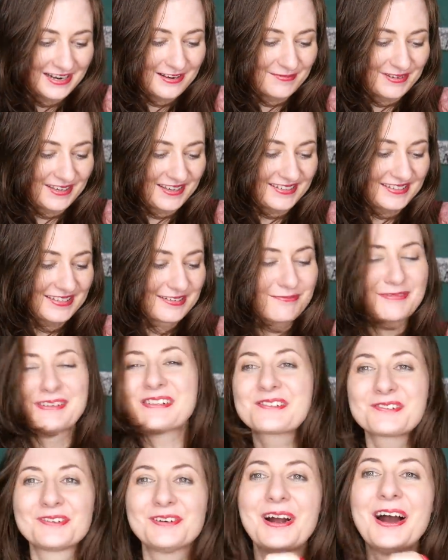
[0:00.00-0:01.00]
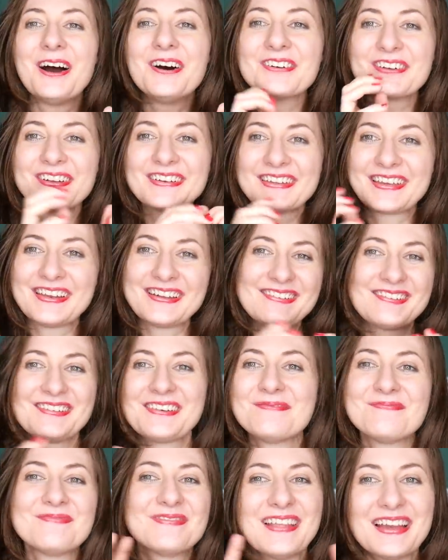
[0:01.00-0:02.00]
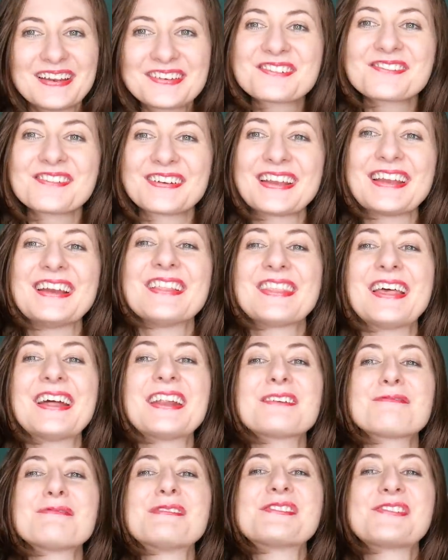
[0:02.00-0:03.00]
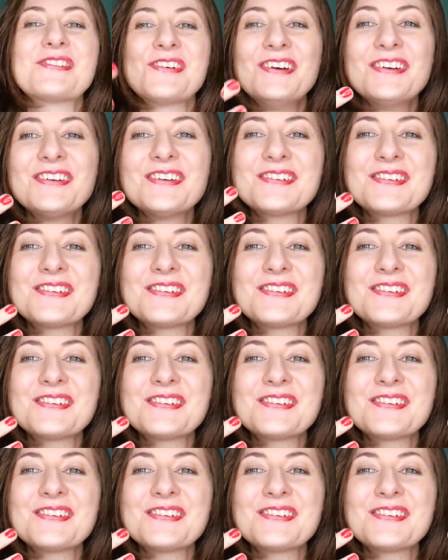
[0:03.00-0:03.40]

because it will grow out and get chipped naturally and then it will turn